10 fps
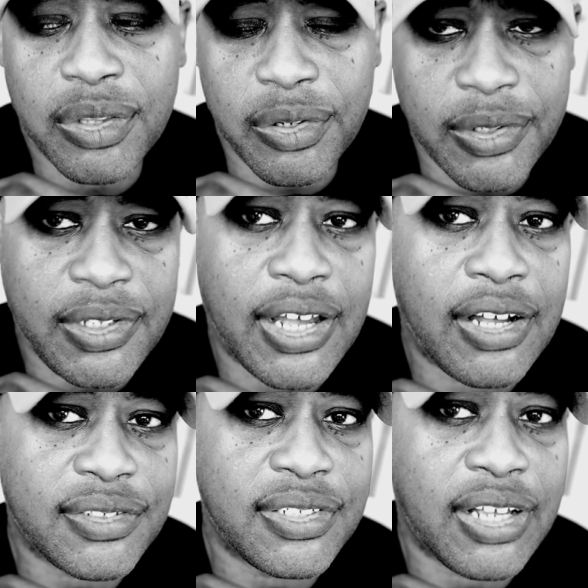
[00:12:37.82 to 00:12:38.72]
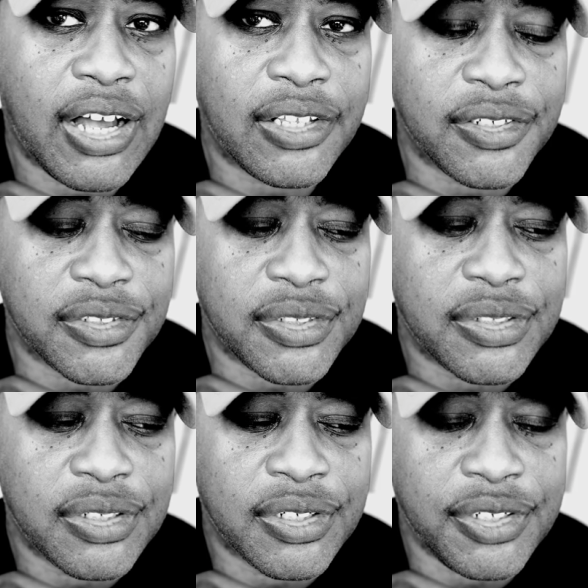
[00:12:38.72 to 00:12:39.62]

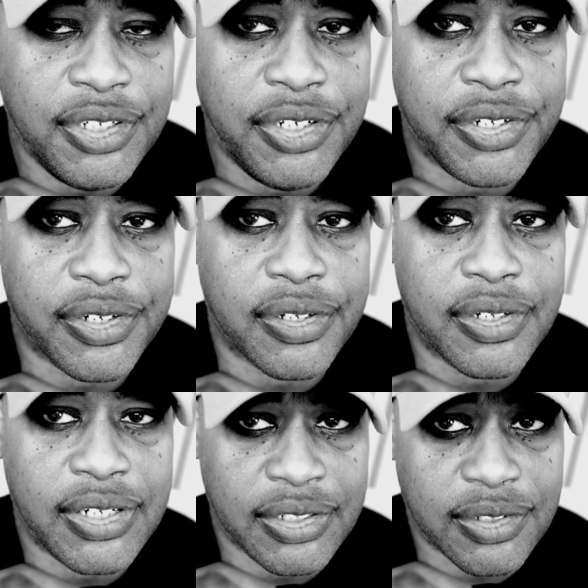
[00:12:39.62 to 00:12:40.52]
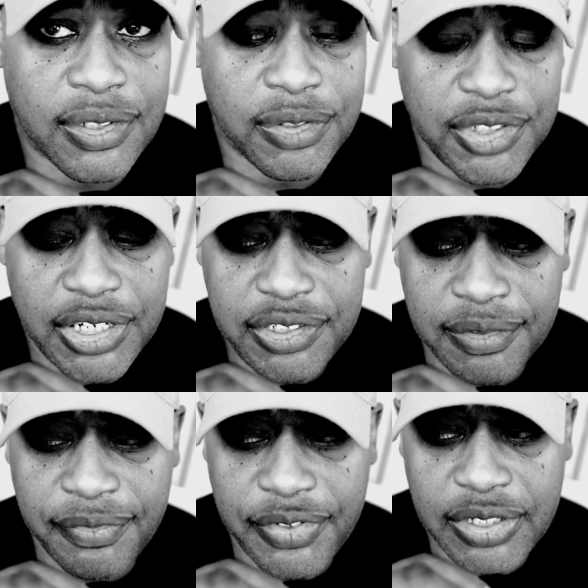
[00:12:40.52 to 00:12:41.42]
$30,000 a year in
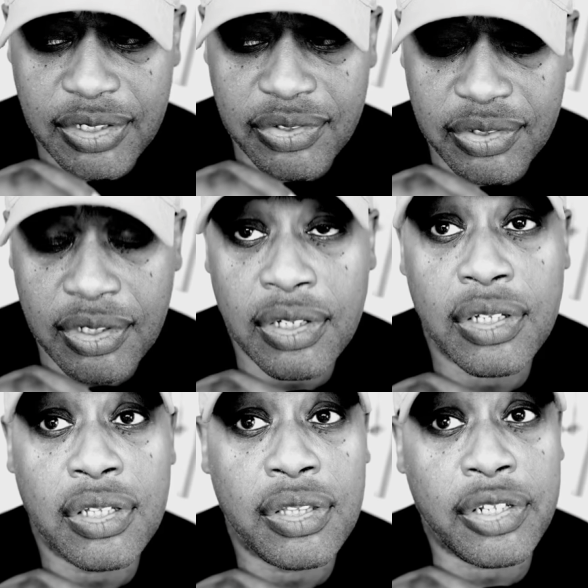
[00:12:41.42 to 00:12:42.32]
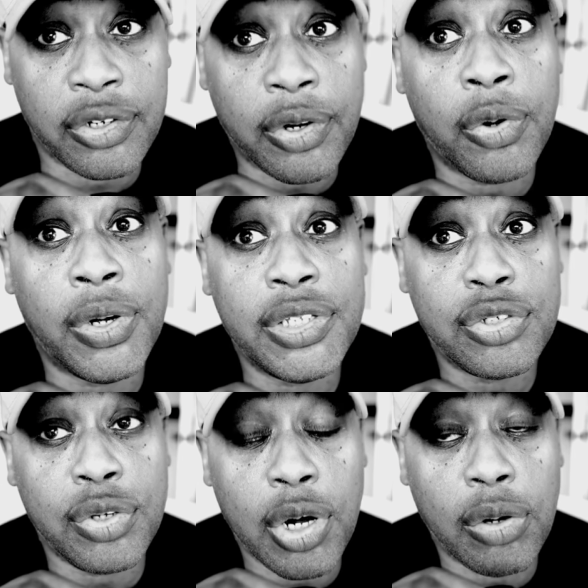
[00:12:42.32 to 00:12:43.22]
association fees that are going
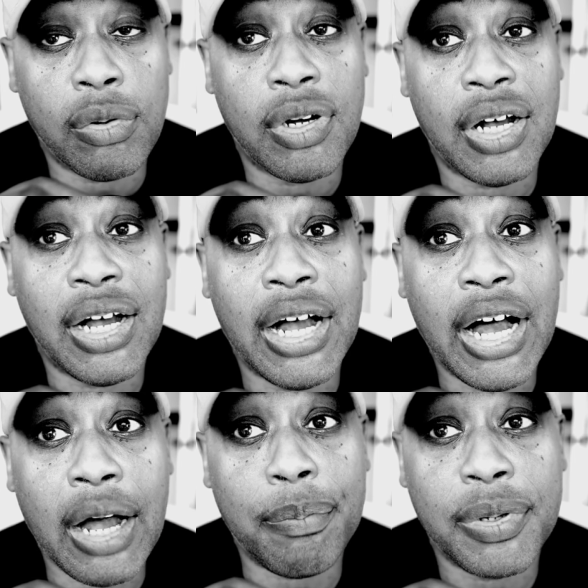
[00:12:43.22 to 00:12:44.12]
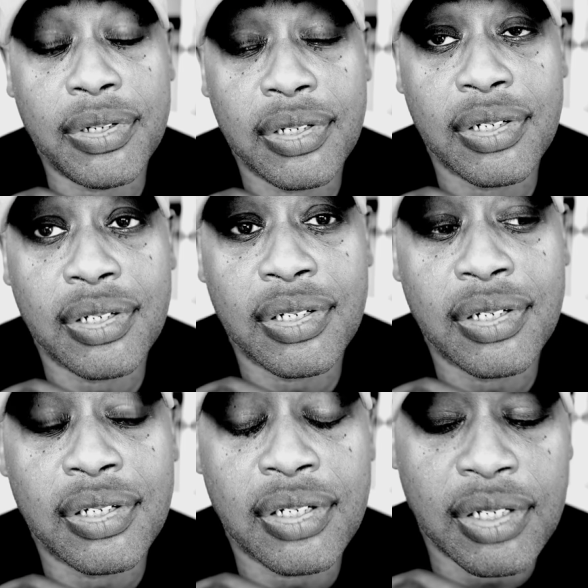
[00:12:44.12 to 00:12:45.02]
to go up.
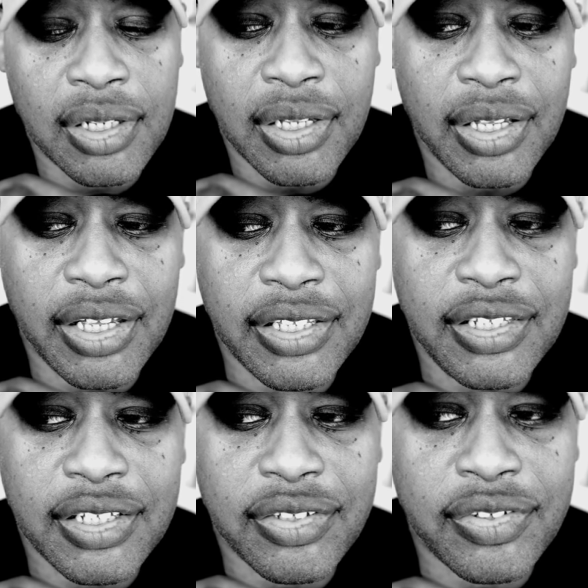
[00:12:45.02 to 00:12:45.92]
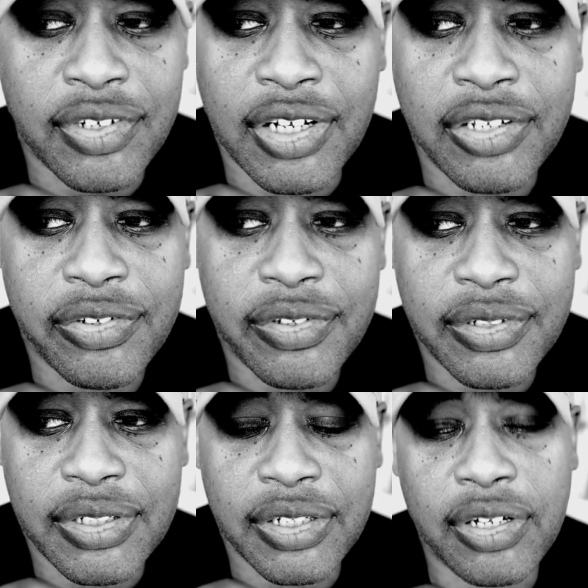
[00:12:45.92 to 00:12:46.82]
And then the
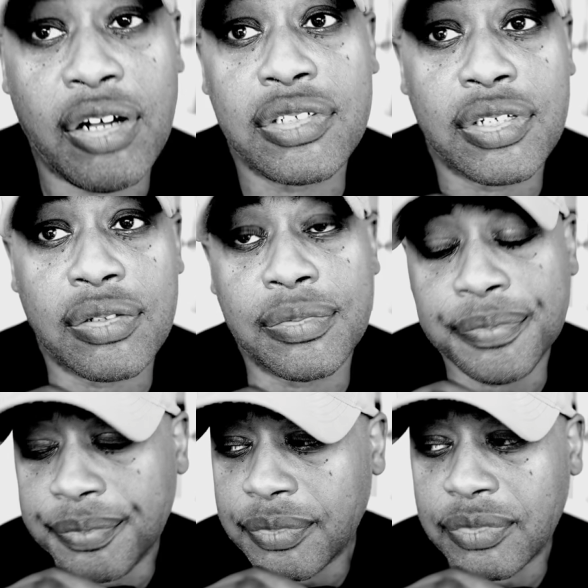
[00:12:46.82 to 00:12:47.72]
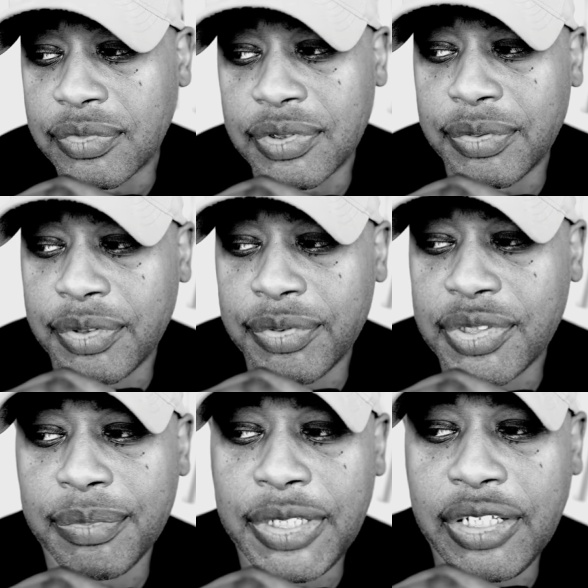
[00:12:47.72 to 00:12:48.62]
other, and also there, there
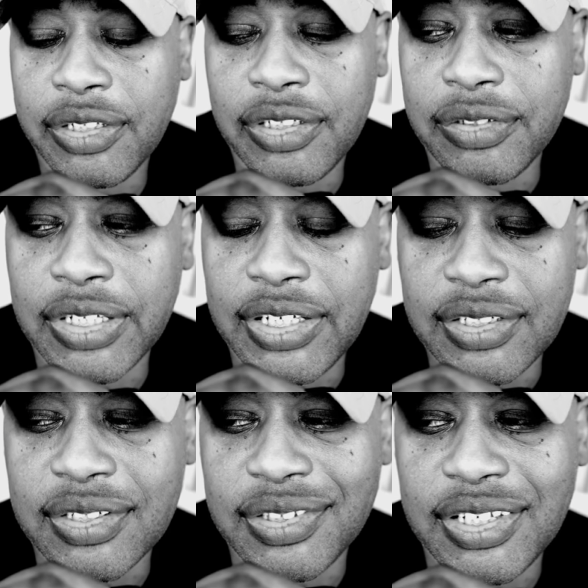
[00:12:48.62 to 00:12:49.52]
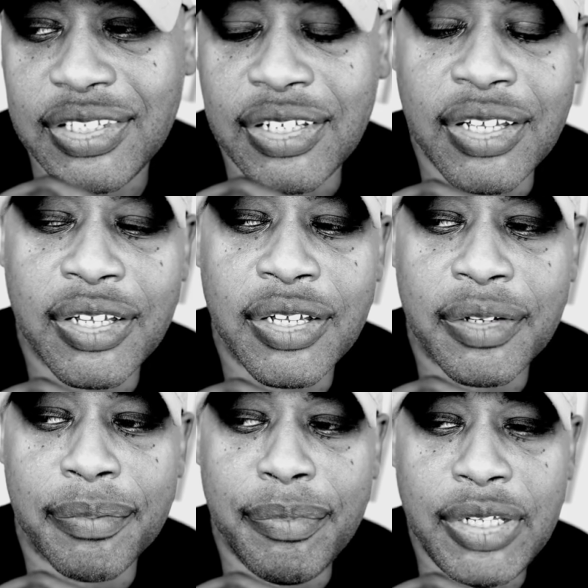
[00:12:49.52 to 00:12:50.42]
so many other little things. And then
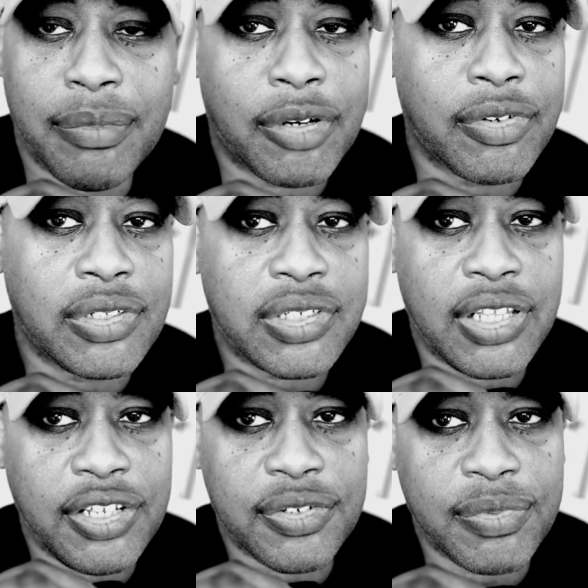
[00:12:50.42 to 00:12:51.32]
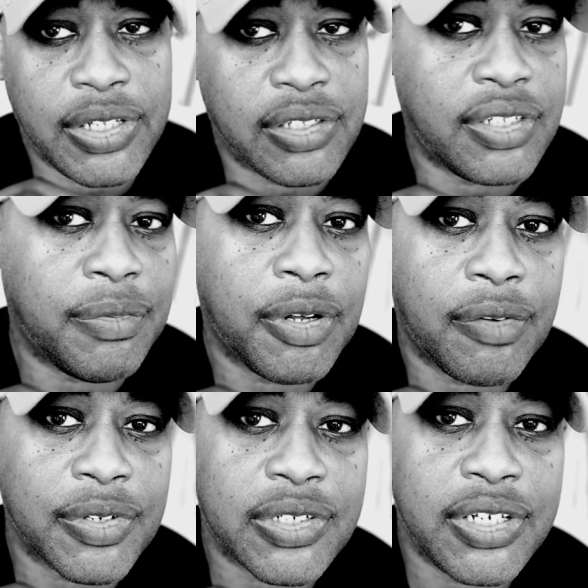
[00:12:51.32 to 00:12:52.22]
me and my real estate agent, we had a deep
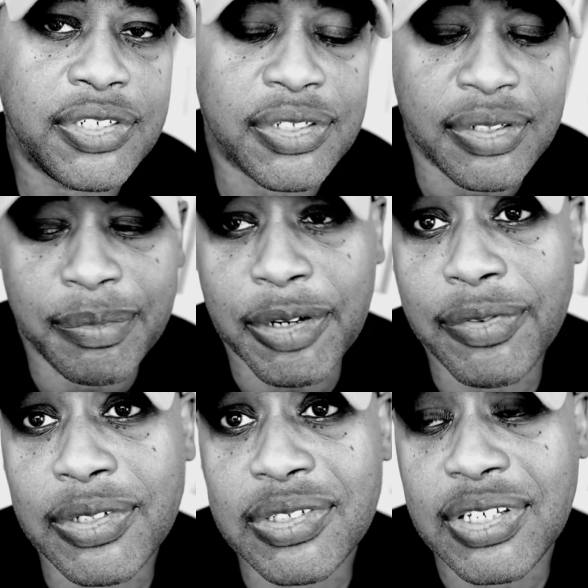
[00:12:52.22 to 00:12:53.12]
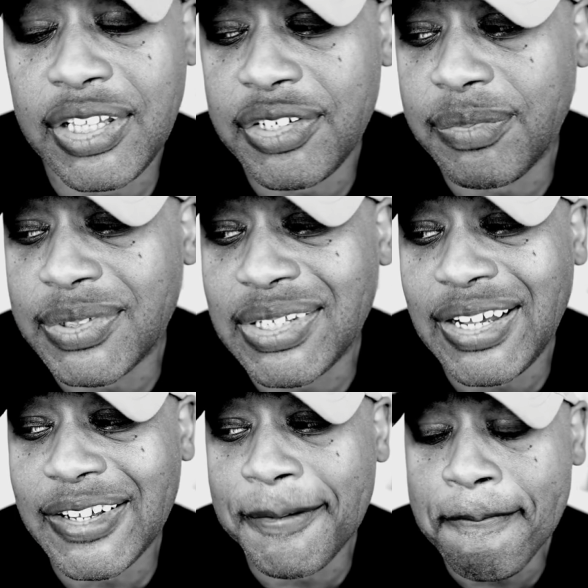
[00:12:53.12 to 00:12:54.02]
conversation and my real estate agent was
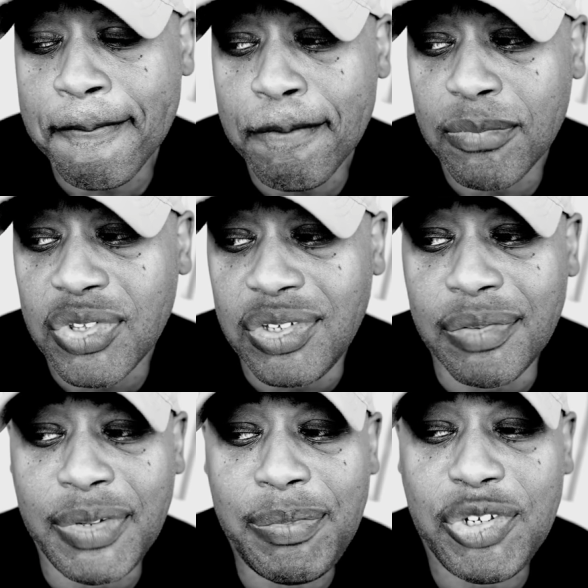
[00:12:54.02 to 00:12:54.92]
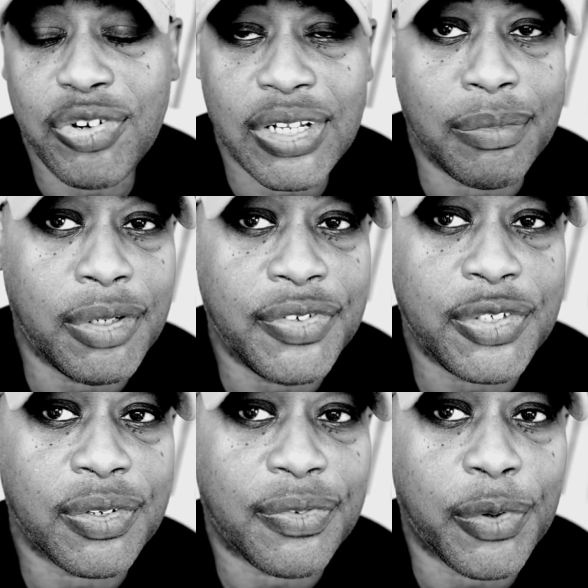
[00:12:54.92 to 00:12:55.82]
like, you may be trying to move
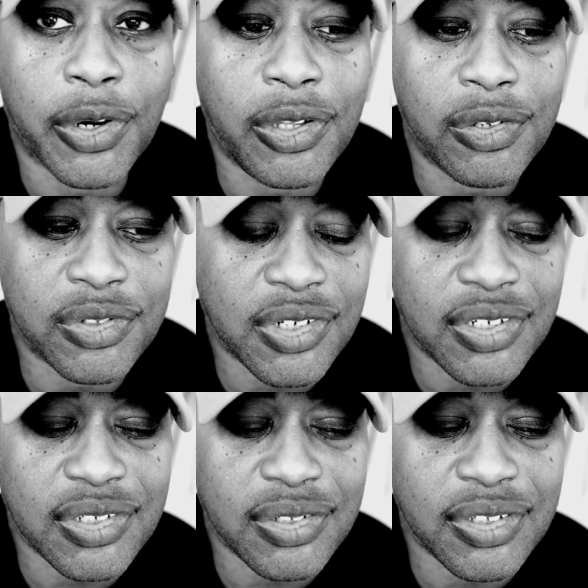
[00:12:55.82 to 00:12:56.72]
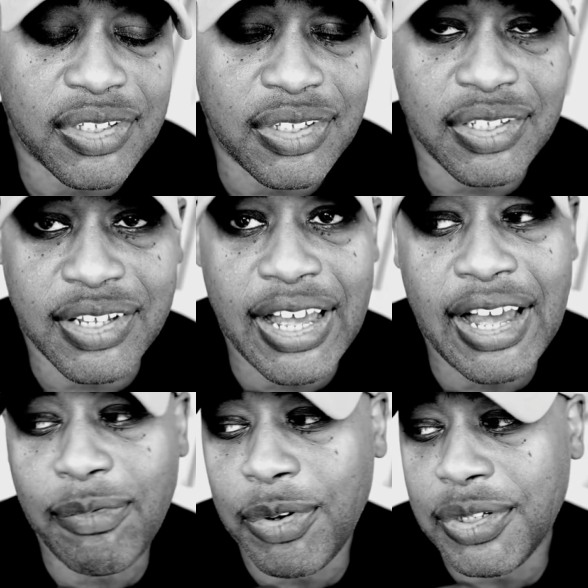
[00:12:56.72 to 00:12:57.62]
into a foreclosure because the, the
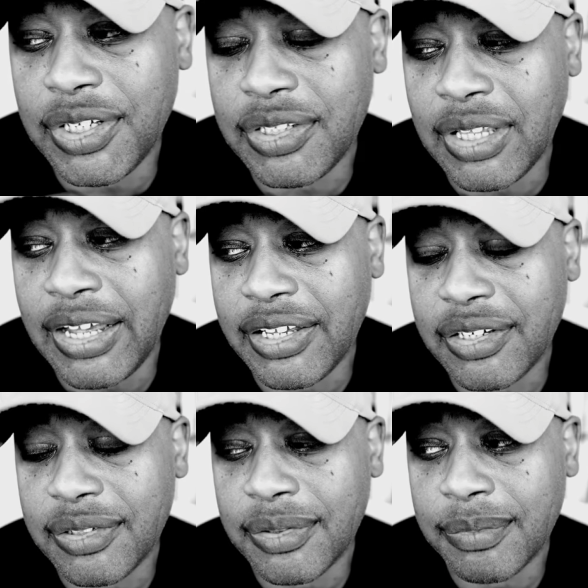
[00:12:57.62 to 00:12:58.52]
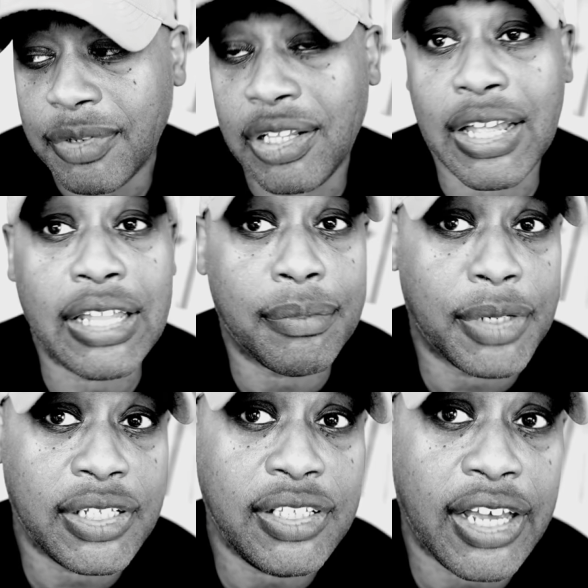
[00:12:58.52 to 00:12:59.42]
guy wanted like a lot of
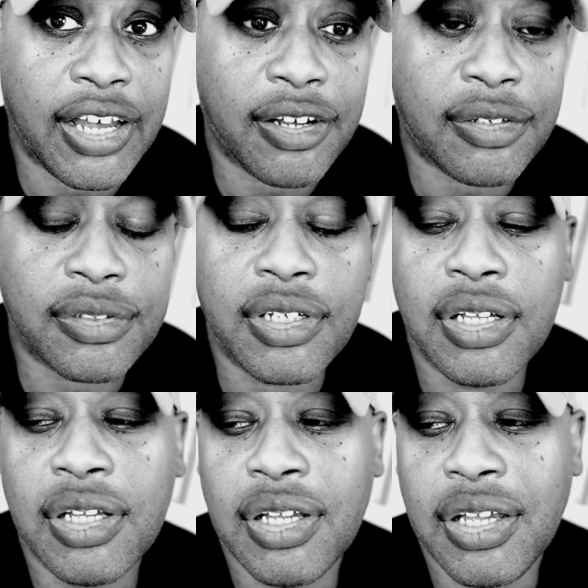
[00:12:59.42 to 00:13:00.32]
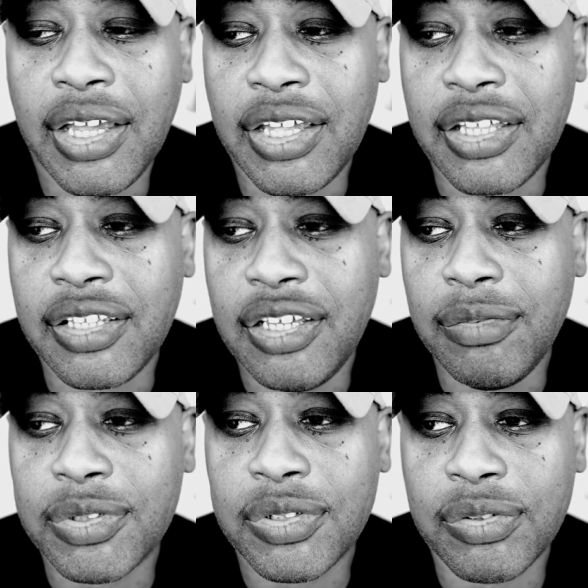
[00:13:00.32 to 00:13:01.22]
money down and he
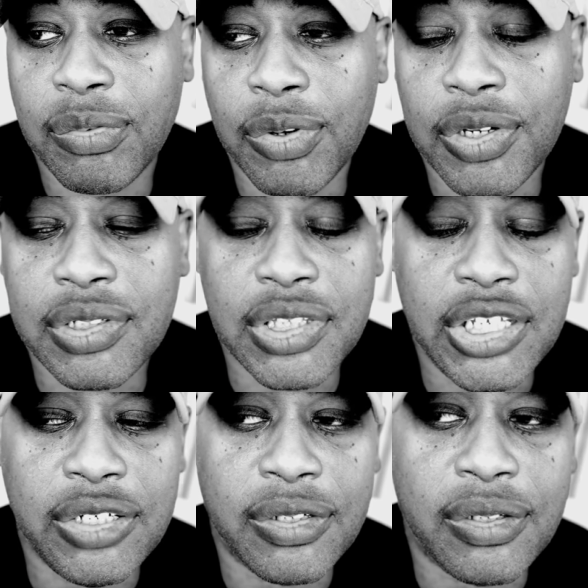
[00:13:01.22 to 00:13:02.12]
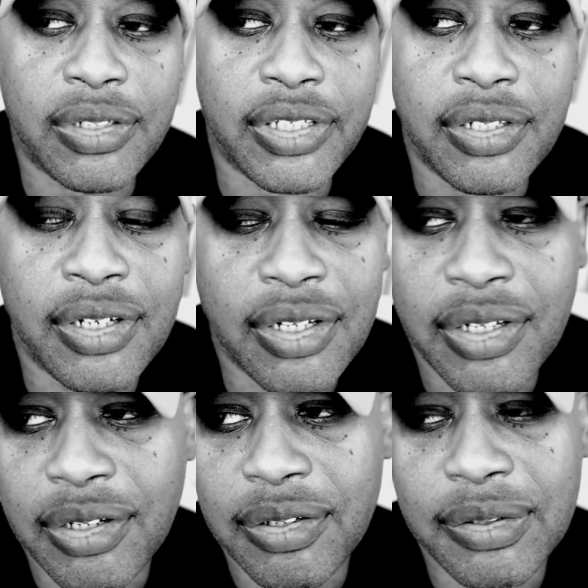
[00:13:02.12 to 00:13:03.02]
was going to work the deal. And,
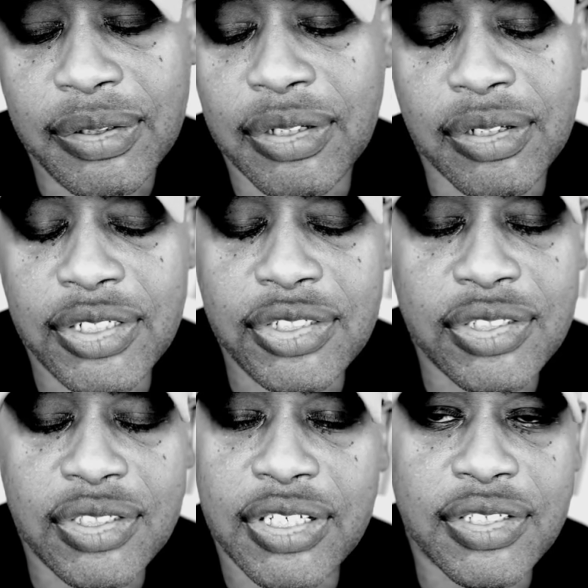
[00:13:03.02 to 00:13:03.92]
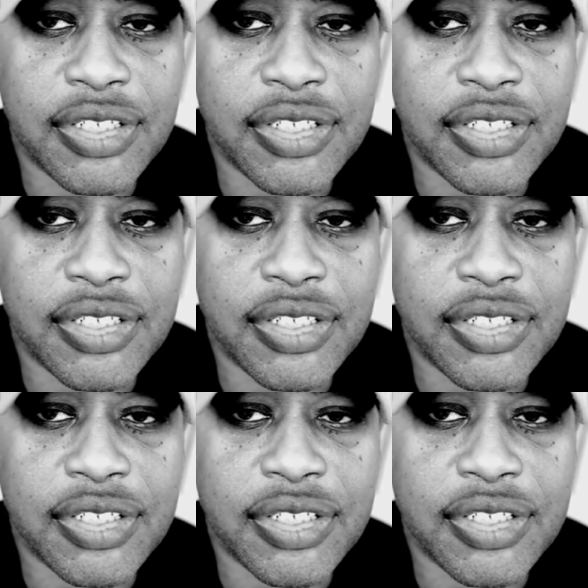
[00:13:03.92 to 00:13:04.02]
you know, it just didn't